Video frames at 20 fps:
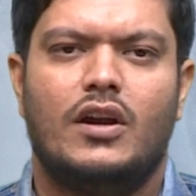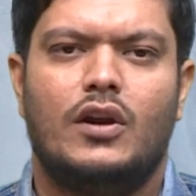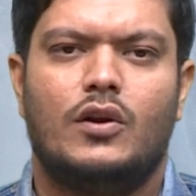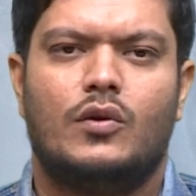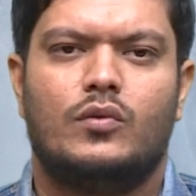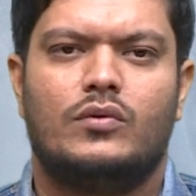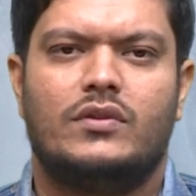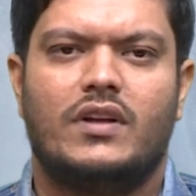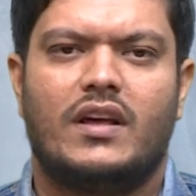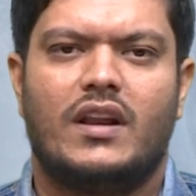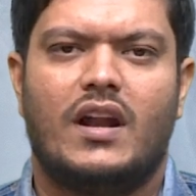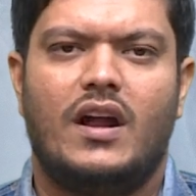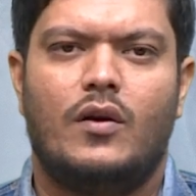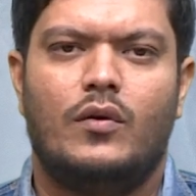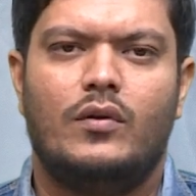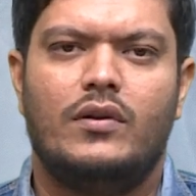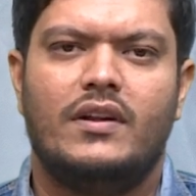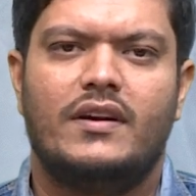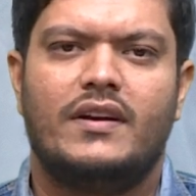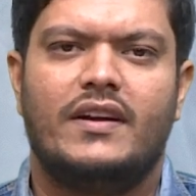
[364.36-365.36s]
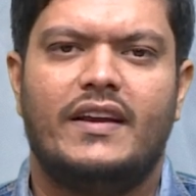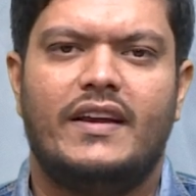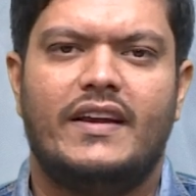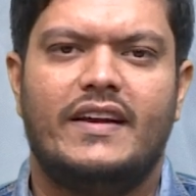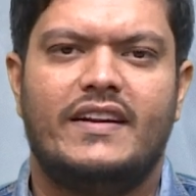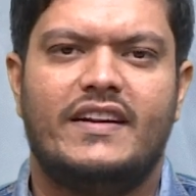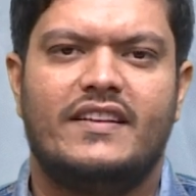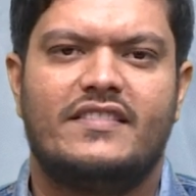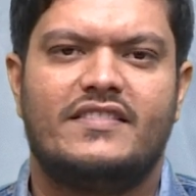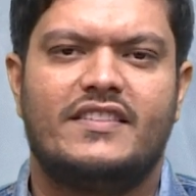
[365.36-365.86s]
to the ground
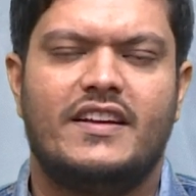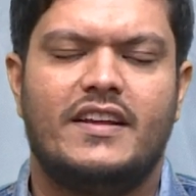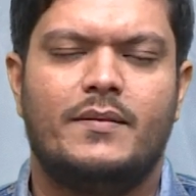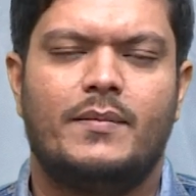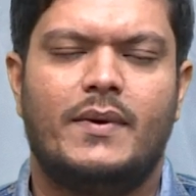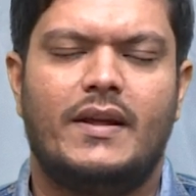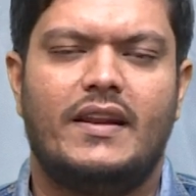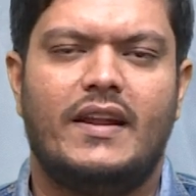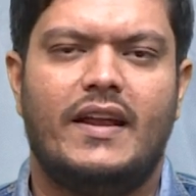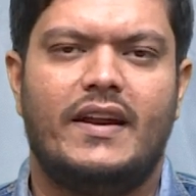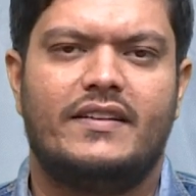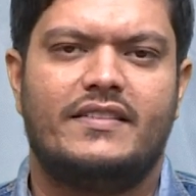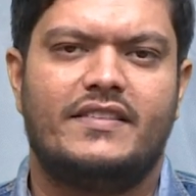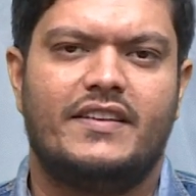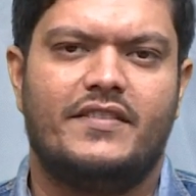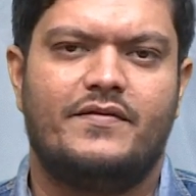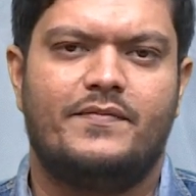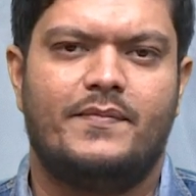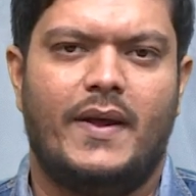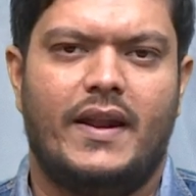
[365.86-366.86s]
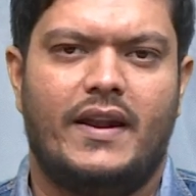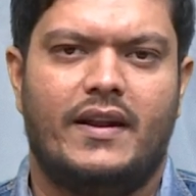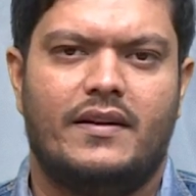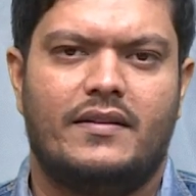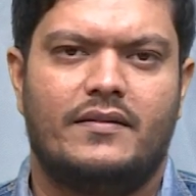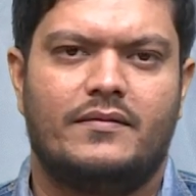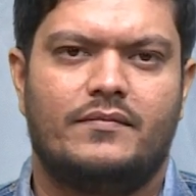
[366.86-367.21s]
in a stable and safe manner.